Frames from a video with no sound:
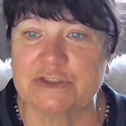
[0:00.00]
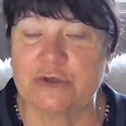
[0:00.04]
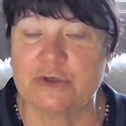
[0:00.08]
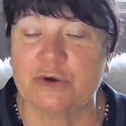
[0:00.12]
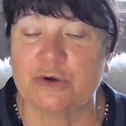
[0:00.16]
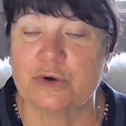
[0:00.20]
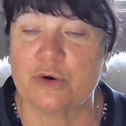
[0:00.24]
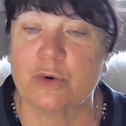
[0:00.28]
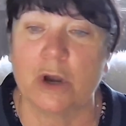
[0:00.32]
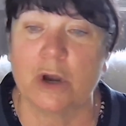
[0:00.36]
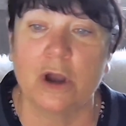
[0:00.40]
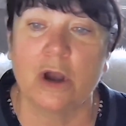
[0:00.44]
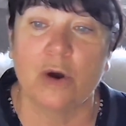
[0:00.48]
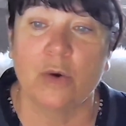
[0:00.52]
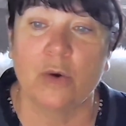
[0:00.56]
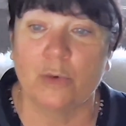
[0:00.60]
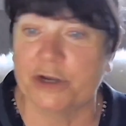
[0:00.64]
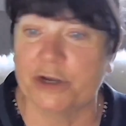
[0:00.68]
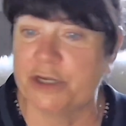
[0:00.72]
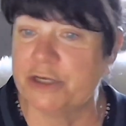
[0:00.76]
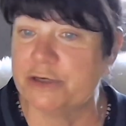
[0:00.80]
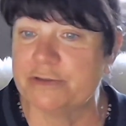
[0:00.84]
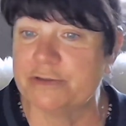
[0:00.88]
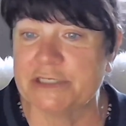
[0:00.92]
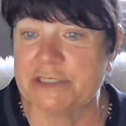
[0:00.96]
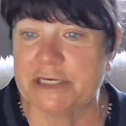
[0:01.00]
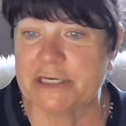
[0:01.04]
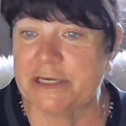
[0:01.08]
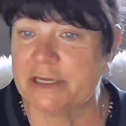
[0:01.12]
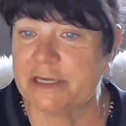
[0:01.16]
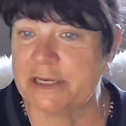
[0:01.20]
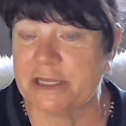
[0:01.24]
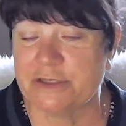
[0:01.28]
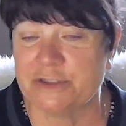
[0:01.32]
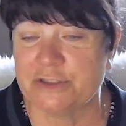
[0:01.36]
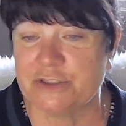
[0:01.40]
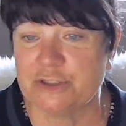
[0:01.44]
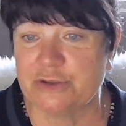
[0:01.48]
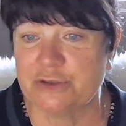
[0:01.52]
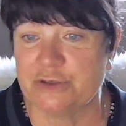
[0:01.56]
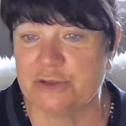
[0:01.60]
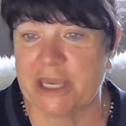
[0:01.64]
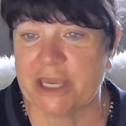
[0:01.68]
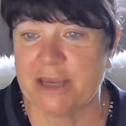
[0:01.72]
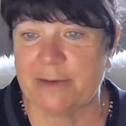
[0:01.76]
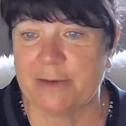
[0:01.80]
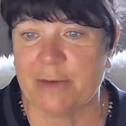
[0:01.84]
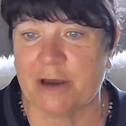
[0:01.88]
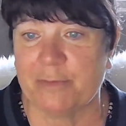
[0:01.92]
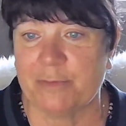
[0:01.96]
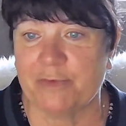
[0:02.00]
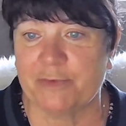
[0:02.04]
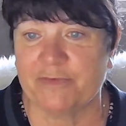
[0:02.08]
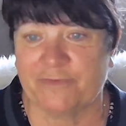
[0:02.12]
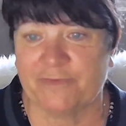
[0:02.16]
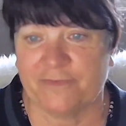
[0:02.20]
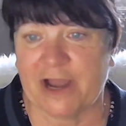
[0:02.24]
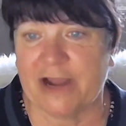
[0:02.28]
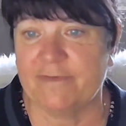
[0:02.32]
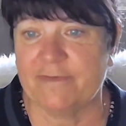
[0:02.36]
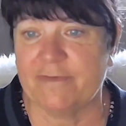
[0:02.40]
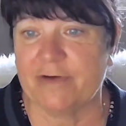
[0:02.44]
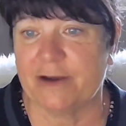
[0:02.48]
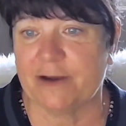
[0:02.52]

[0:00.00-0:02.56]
So what you did is you came up with 5